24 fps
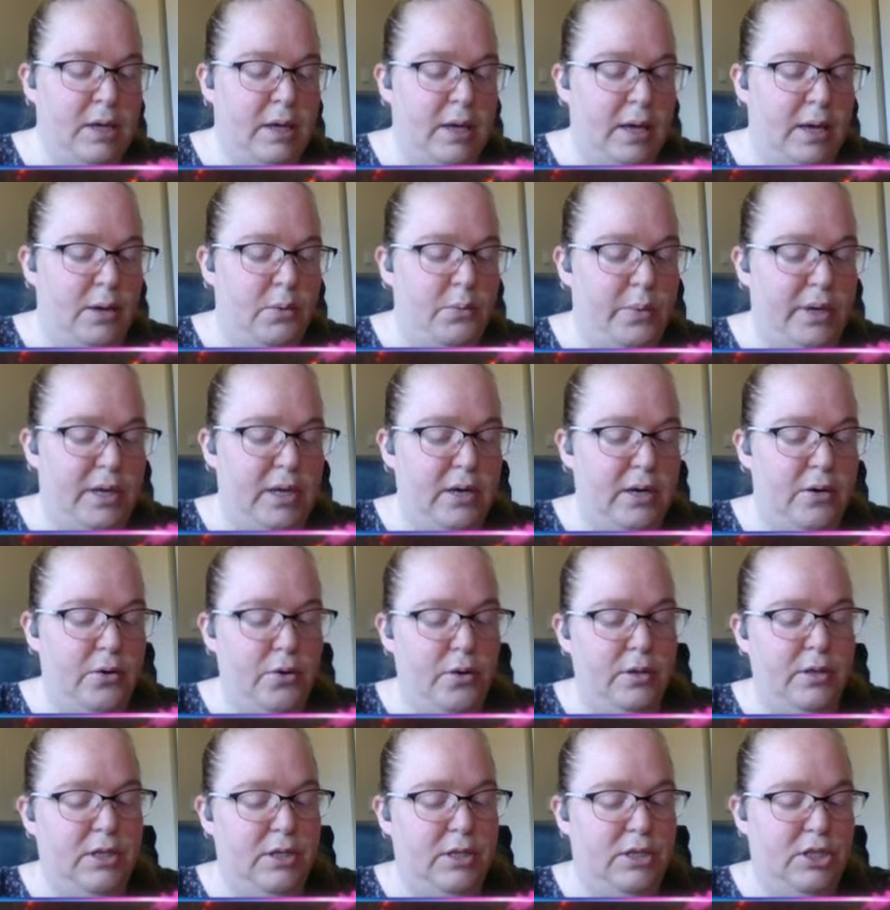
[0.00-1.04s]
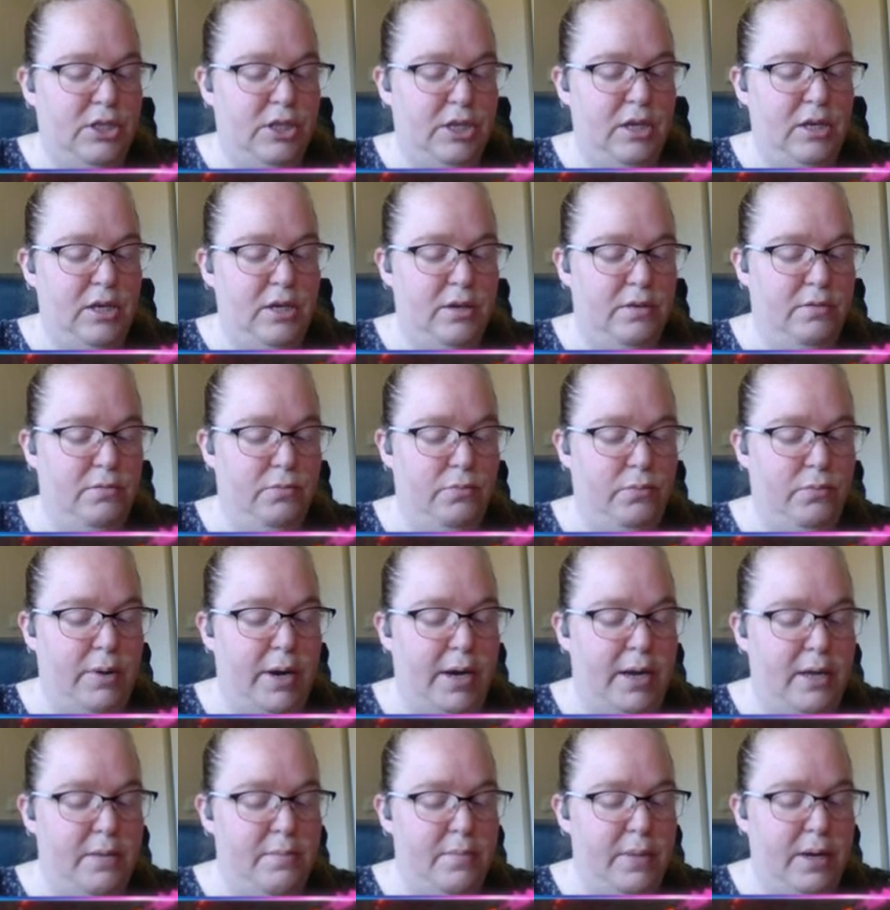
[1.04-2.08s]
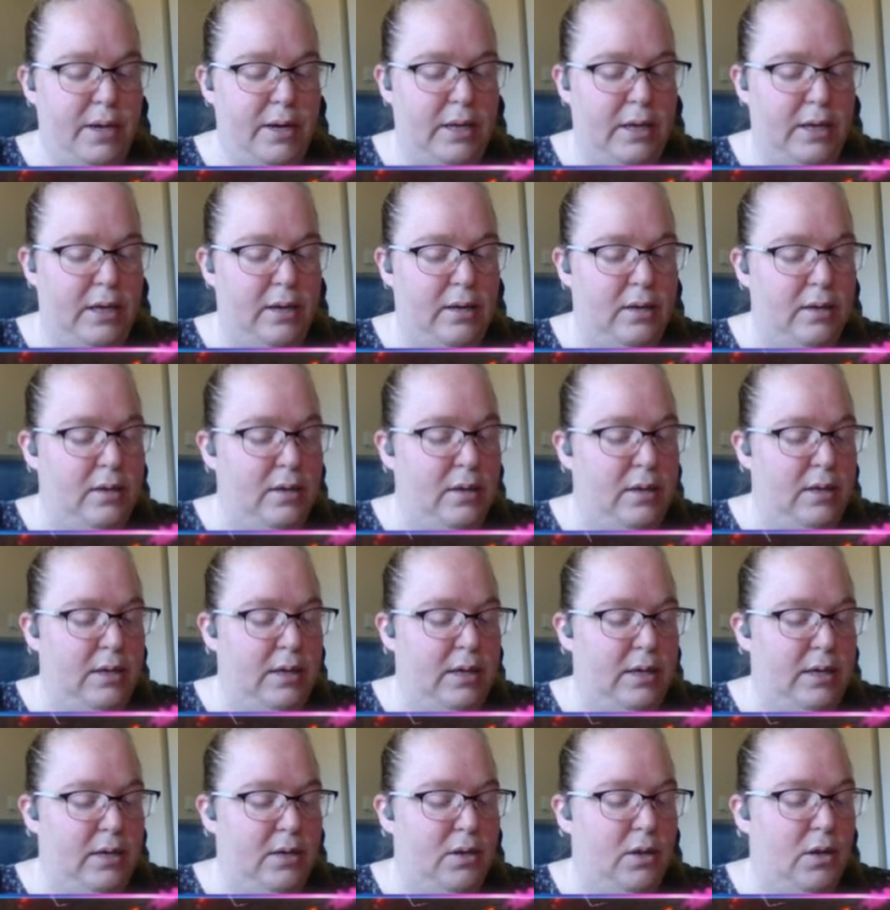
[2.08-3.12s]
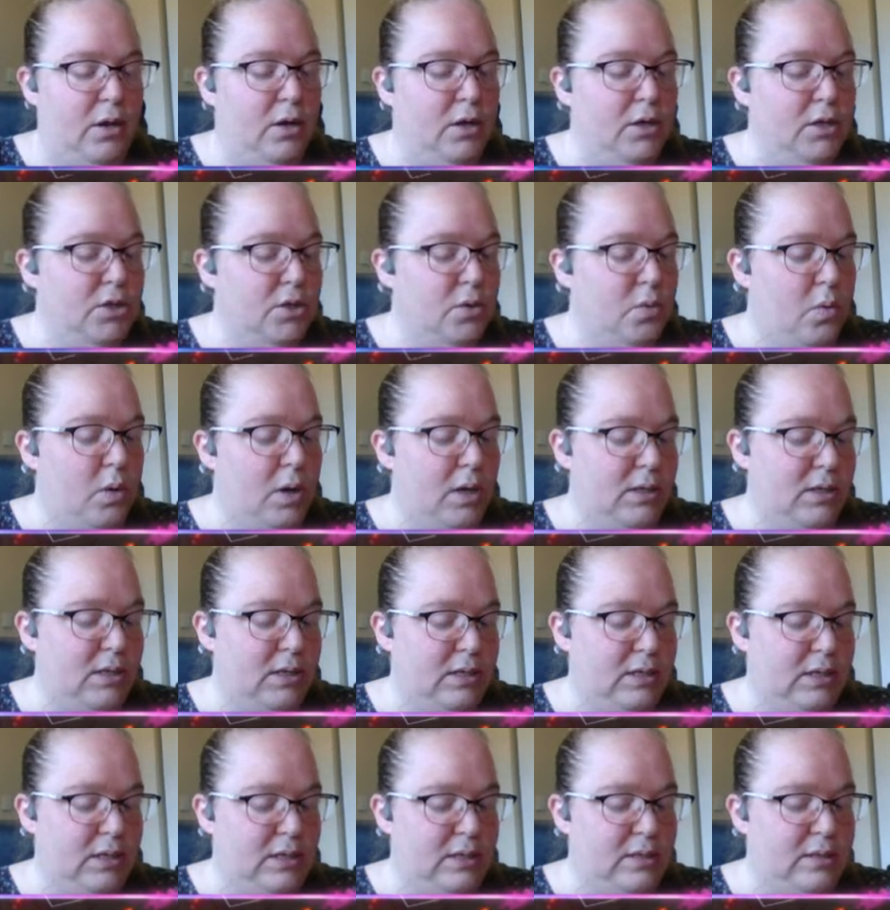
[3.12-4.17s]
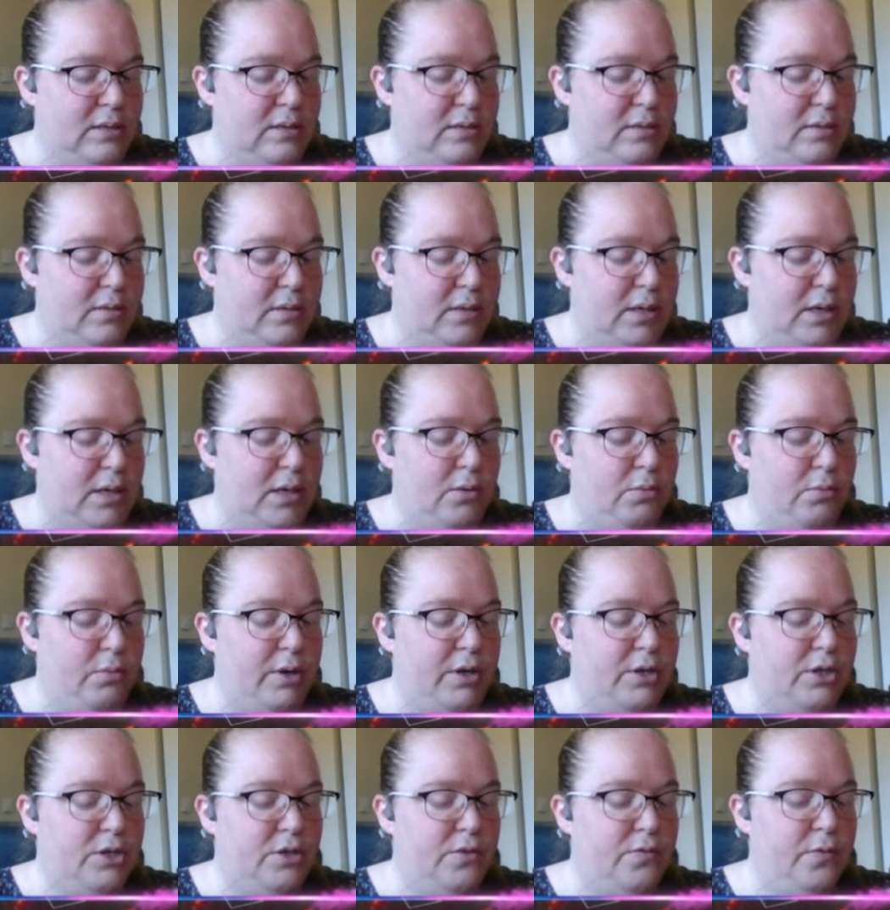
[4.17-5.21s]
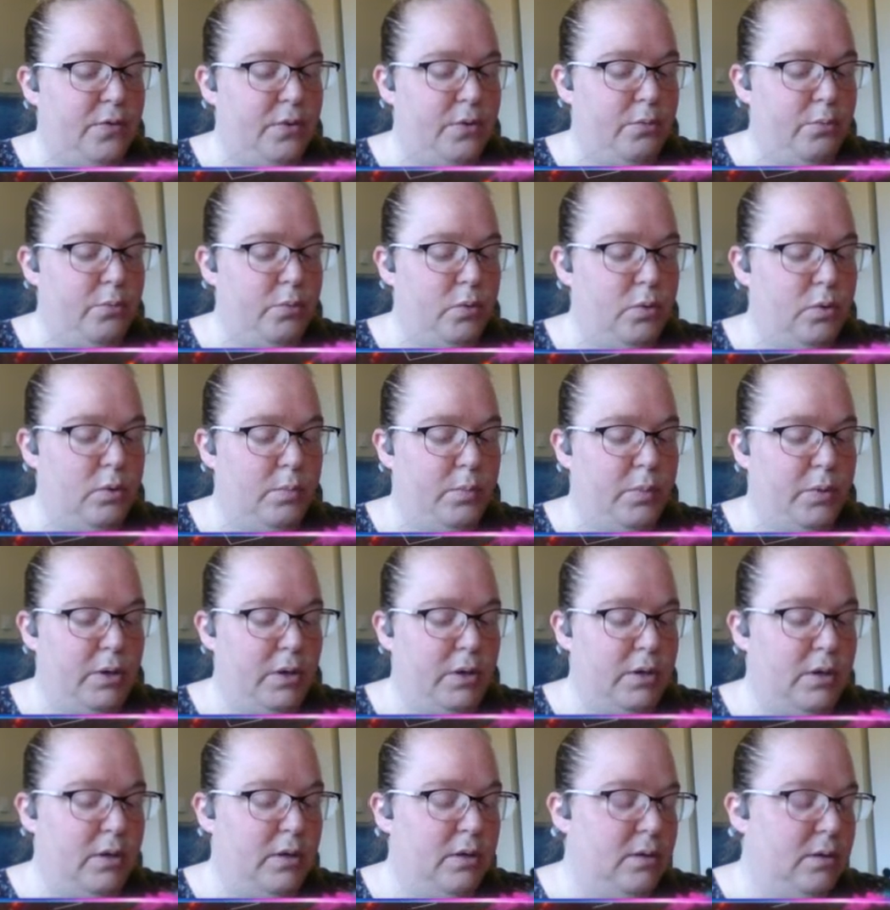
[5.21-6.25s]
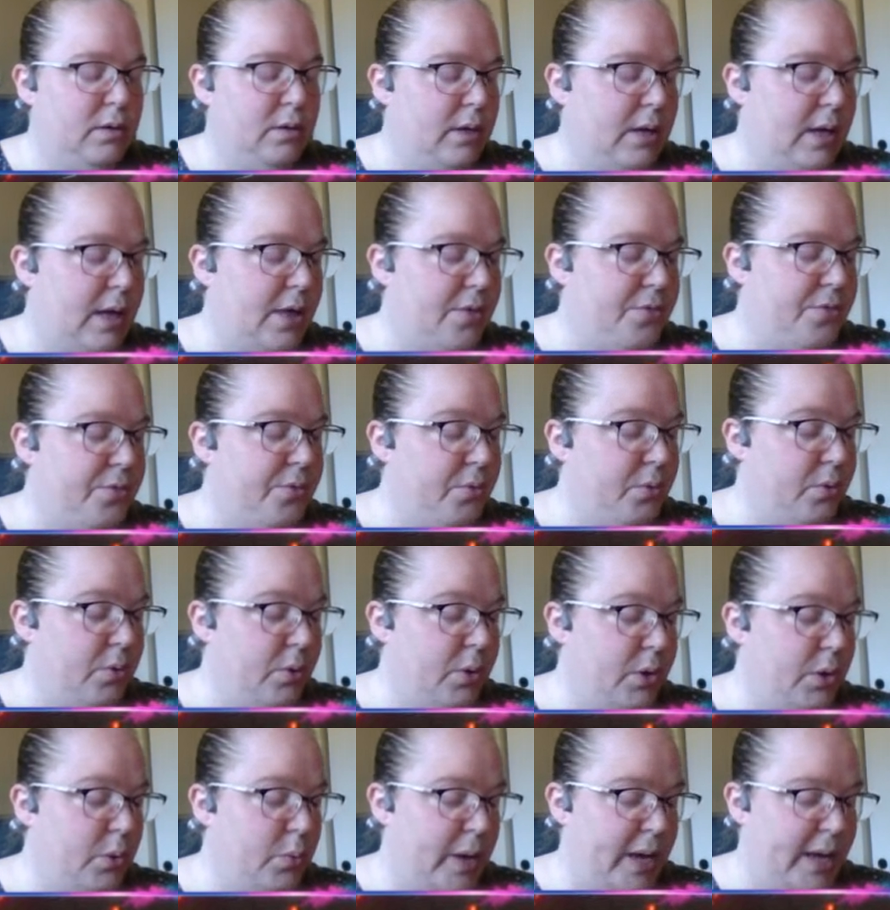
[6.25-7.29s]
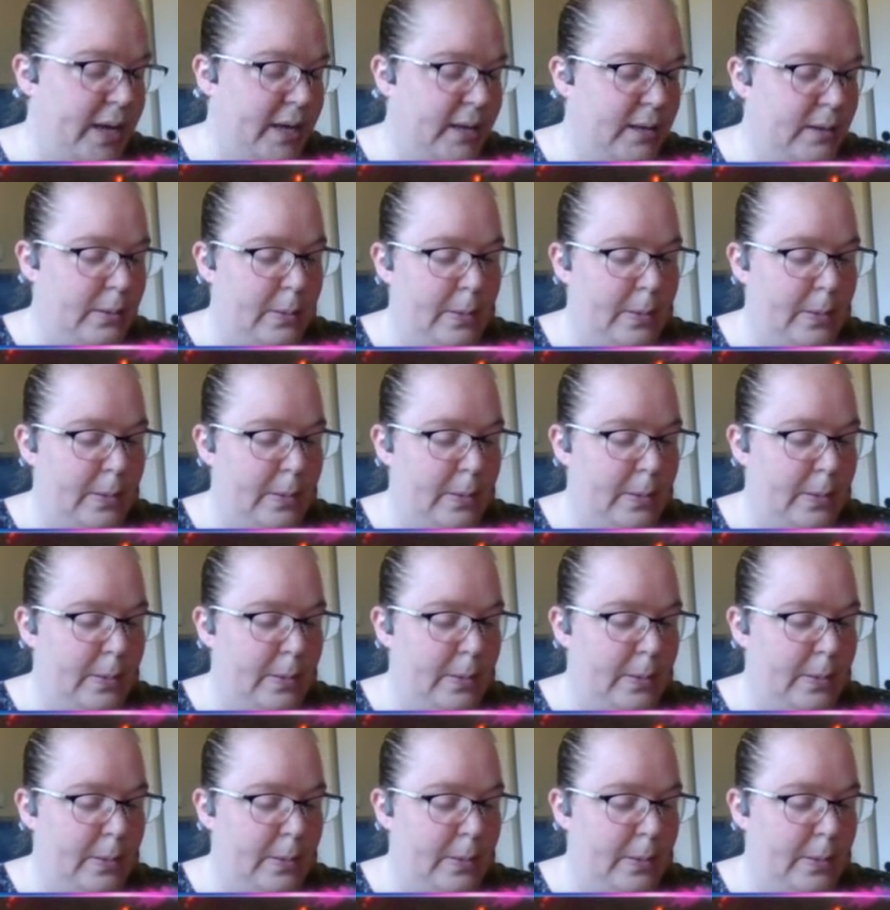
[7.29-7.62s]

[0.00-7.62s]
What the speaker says: And when he had heard the chink of ready money in large quantities, he reached for the rule book and threw it away.